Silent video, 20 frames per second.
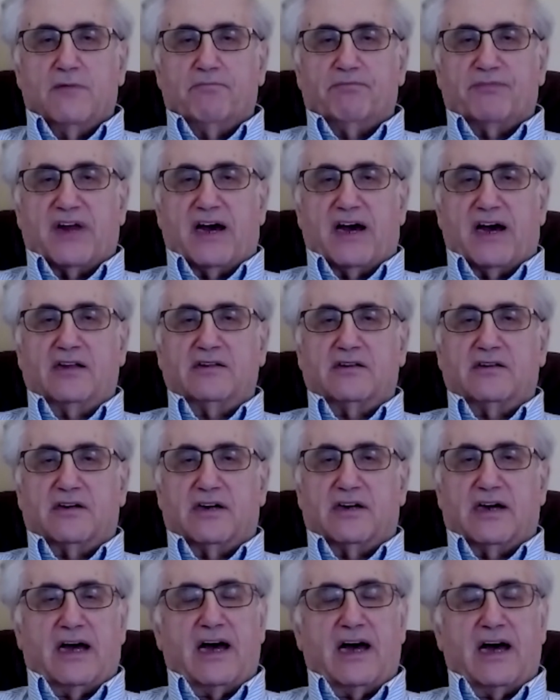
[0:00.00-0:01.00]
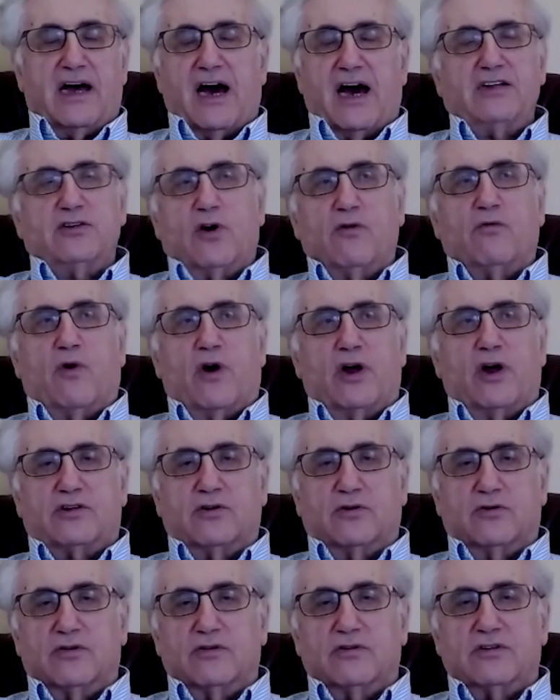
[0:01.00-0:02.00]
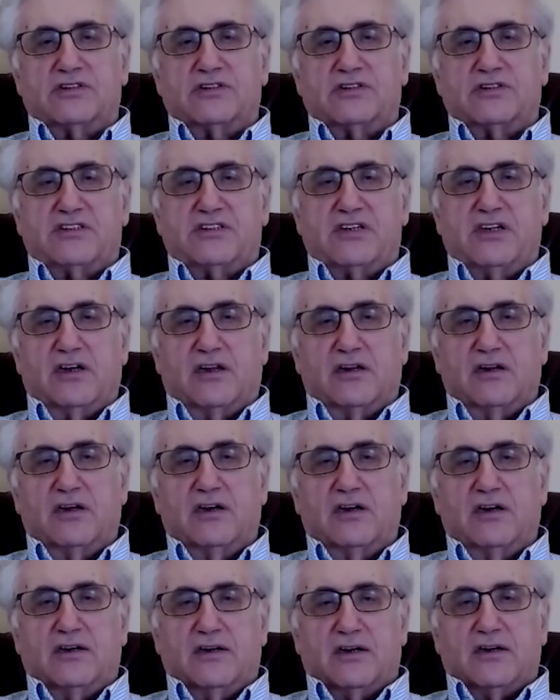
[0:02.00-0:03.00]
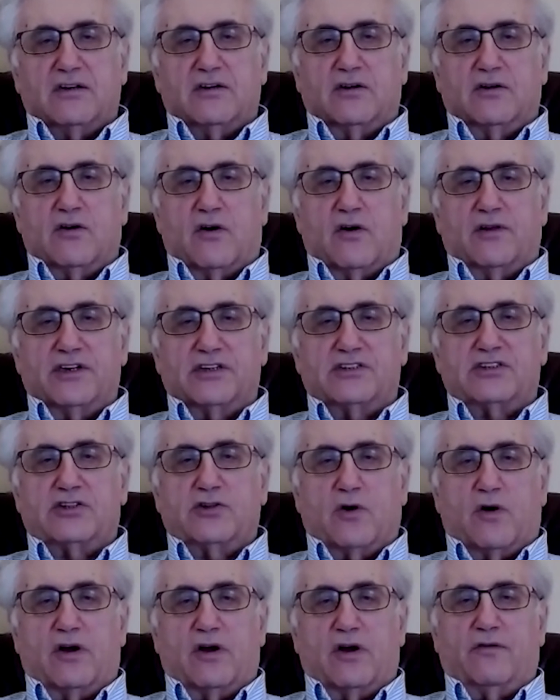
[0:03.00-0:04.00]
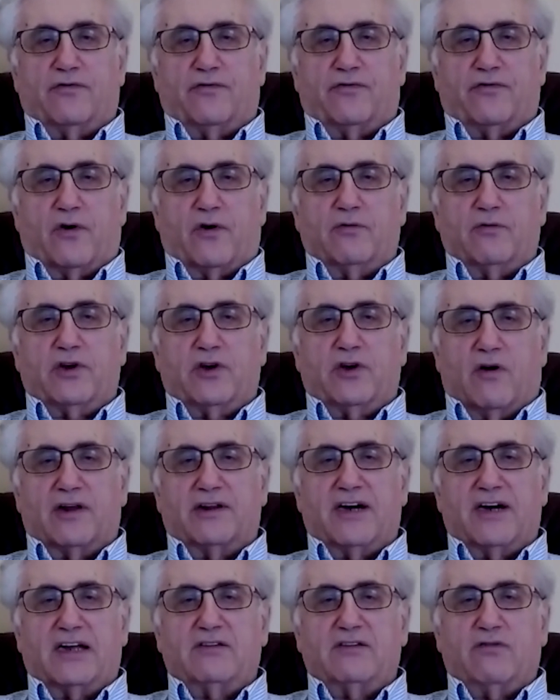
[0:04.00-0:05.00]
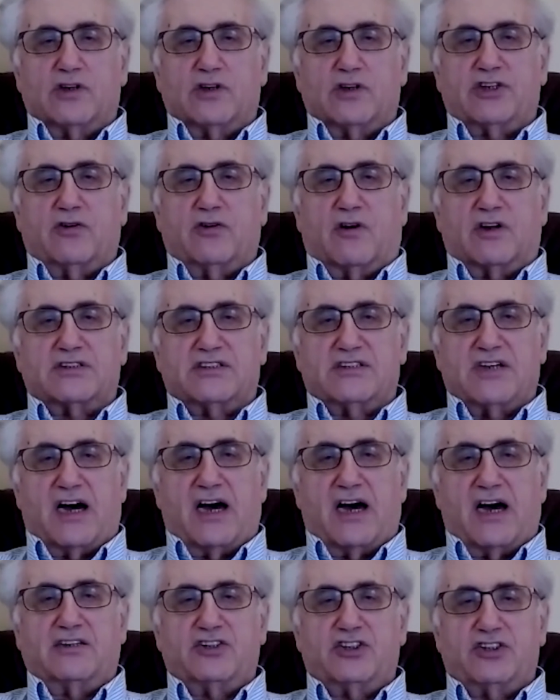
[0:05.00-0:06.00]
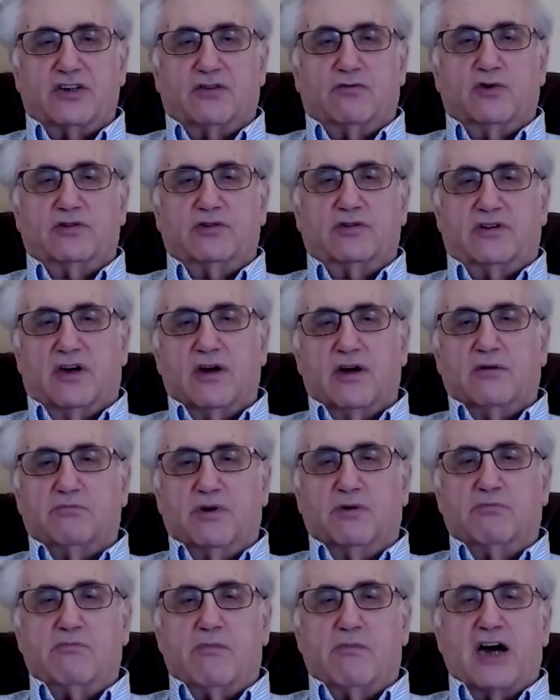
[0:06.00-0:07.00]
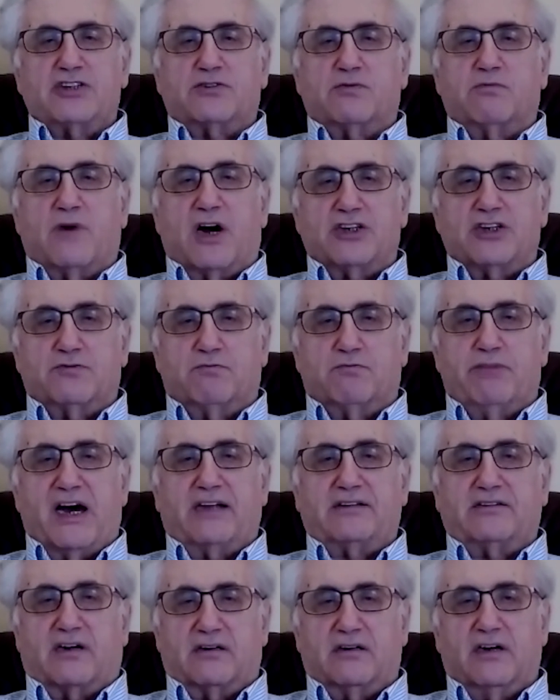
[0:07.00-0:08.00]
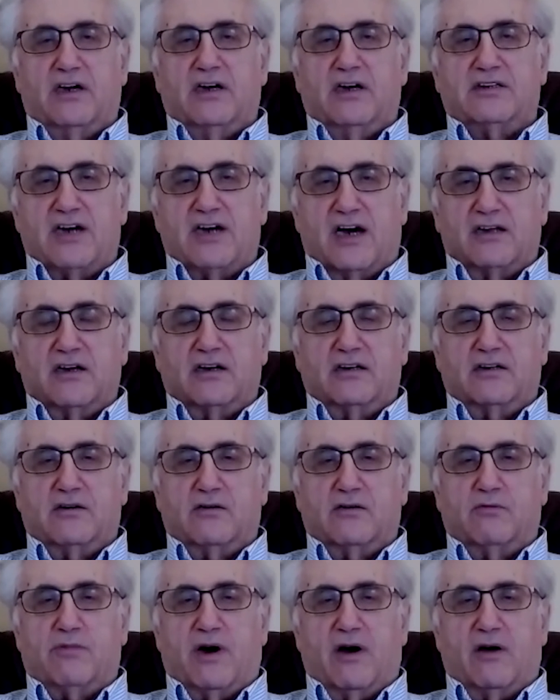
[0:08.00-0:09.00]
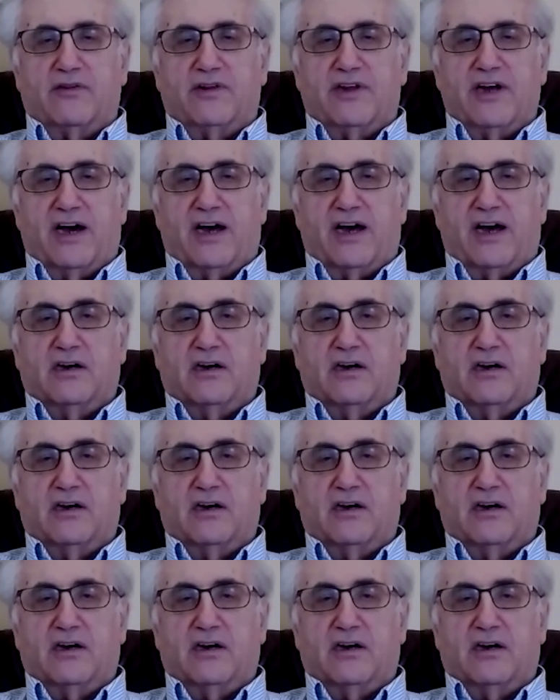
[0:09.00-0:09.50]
And I don't want to steal, the story from her. That was her son, and she would be much, much better telling you about that.